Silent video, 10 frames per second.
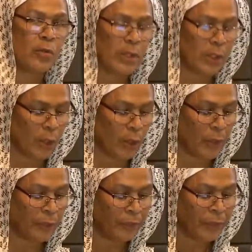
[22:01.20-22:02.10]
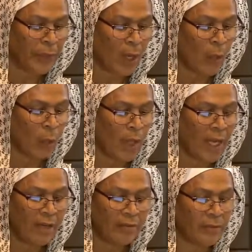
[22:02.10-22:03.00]
return
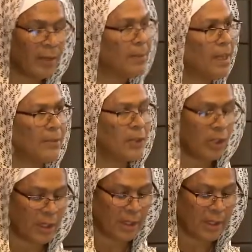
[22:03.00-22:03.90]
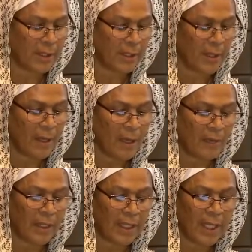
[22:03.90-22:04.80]
away from the blemishes
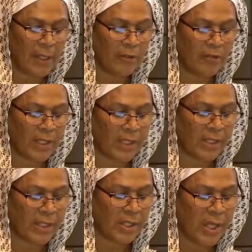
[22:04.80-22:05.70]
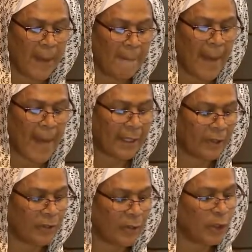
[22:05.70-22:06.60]
of the later phases back
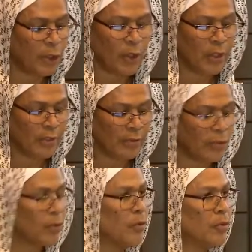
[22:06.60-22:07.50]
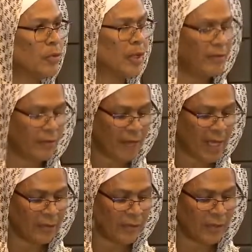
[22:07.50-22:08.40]
to the yearning for truth of the
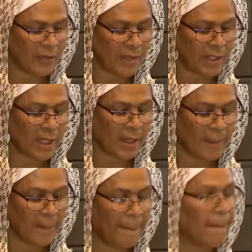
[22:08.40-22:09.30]
founders of Islam.